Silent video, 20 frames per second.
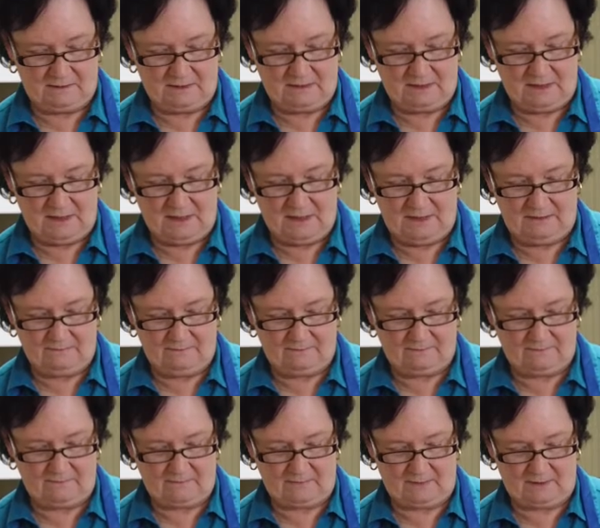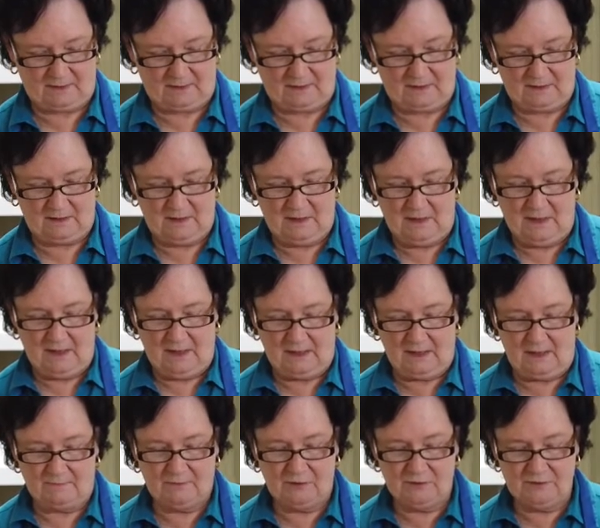Okay, and
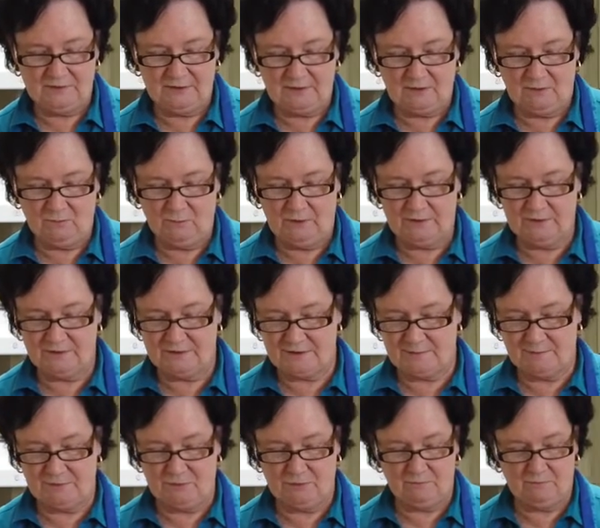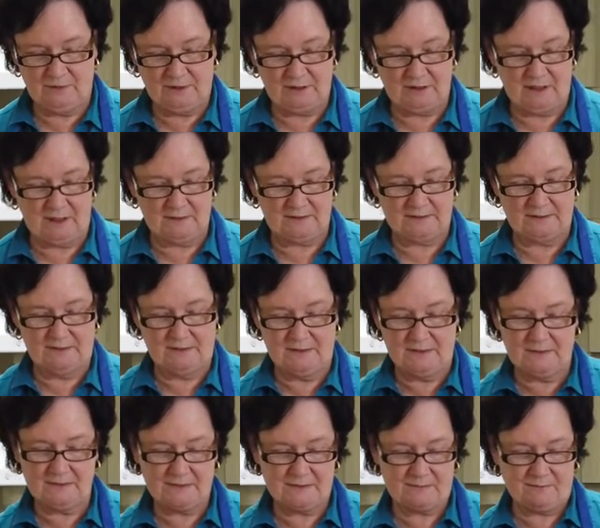I'm using a wooden spoon because
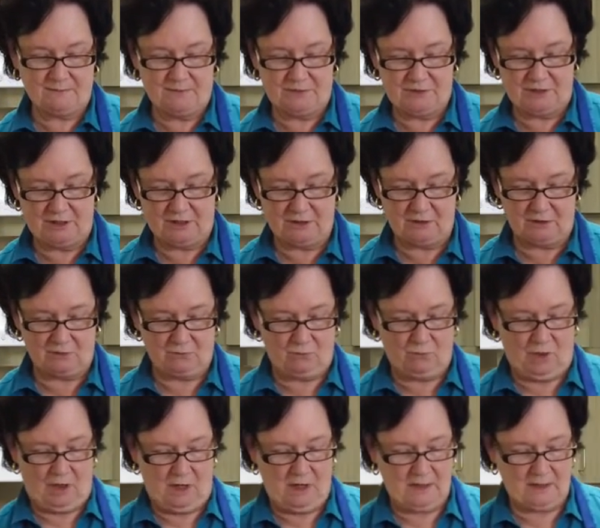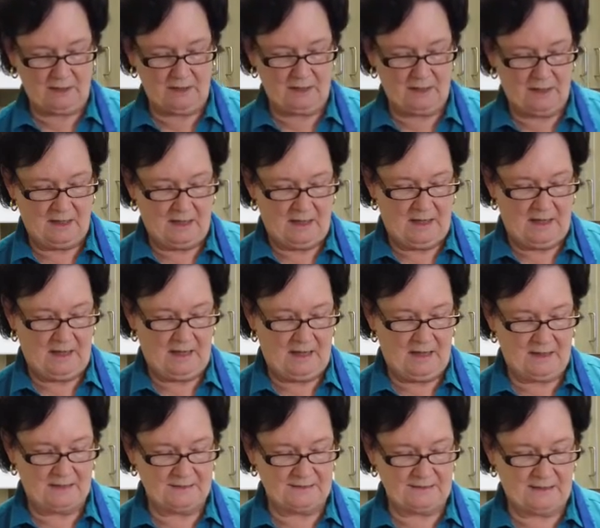this particular wok
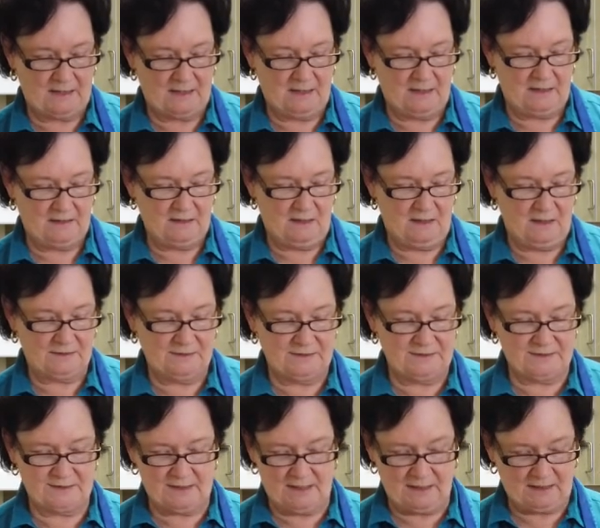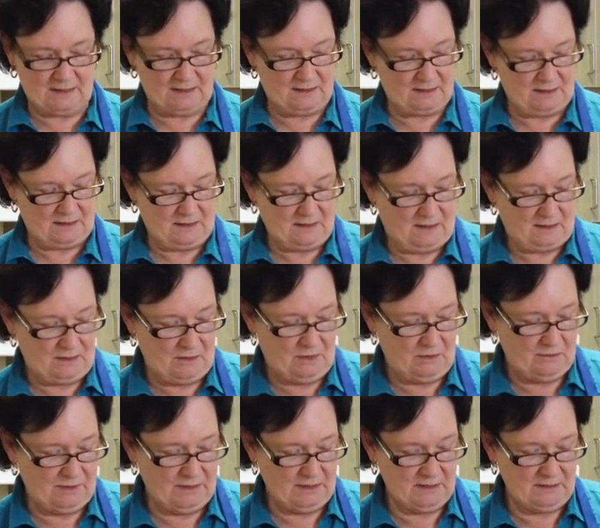has a non-stick
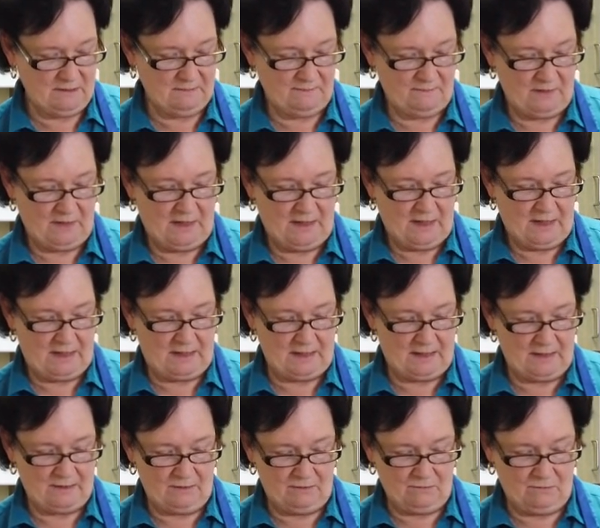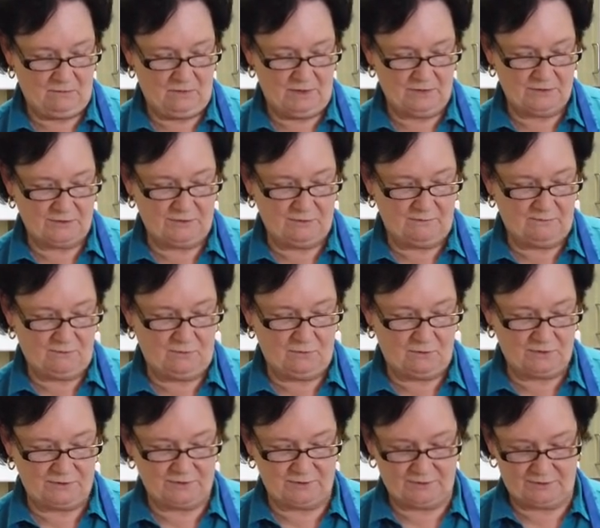coating, and I don't want to, of
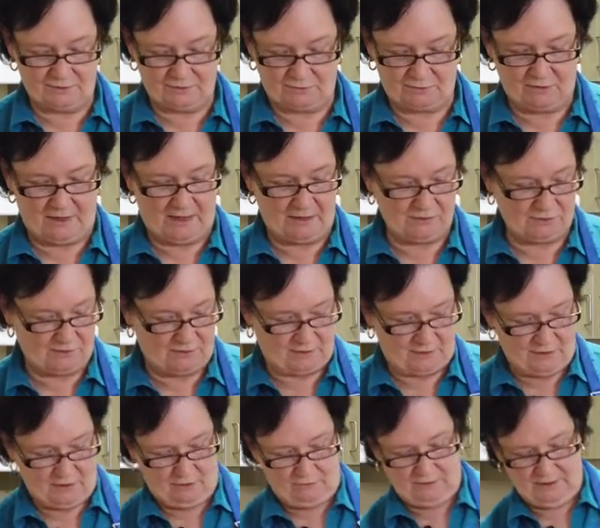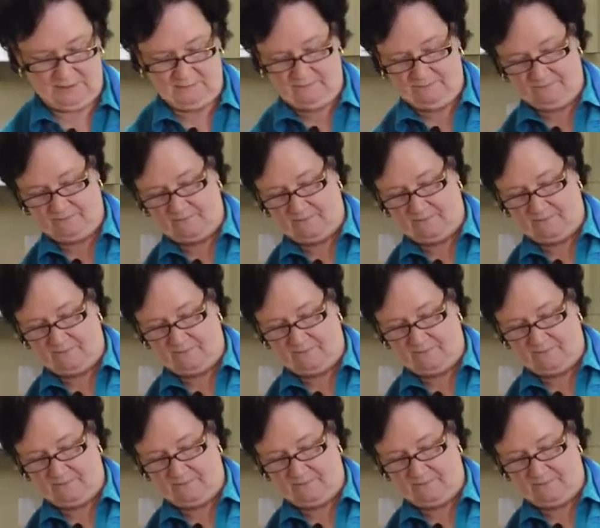course, scratch the coating.